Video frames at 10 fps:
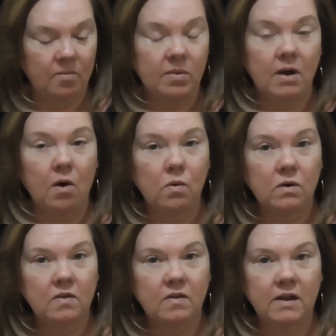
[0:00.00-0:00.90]
my
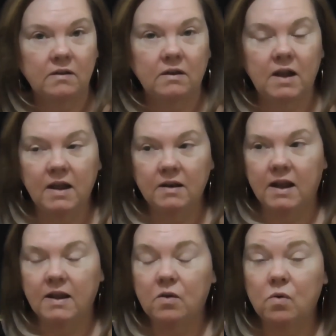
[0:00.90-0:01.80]
older son had
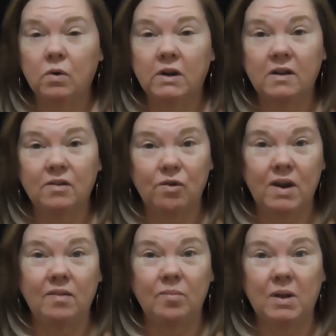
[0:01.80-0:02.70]
a cornea
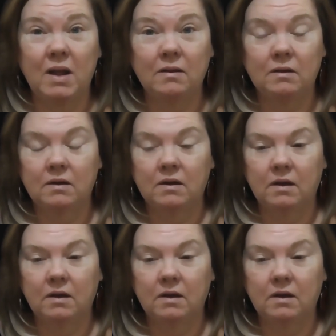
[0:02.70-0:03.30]
transplant.